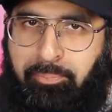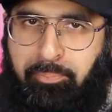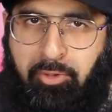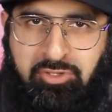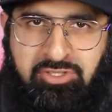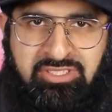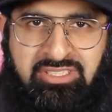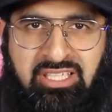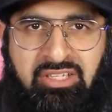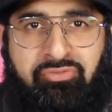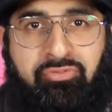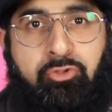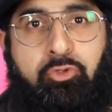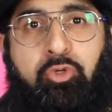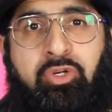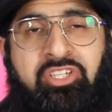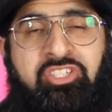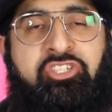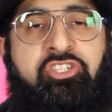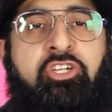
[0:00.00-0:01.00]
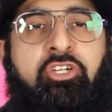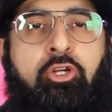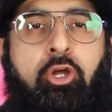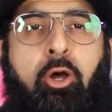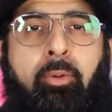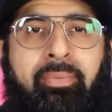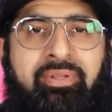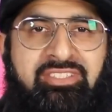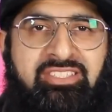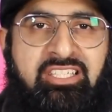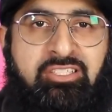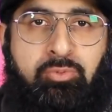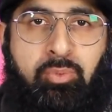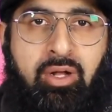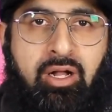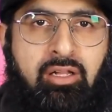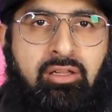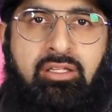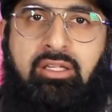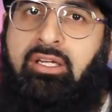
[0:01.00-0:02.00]
some positive Christian comments as
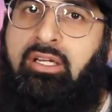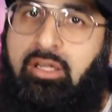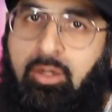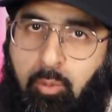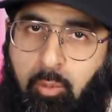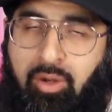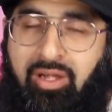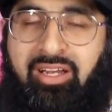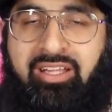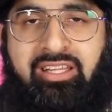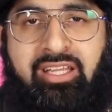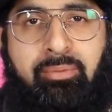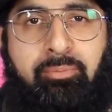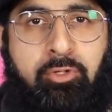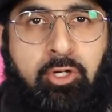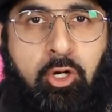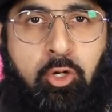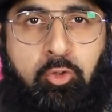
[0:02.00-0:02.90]
well. One of them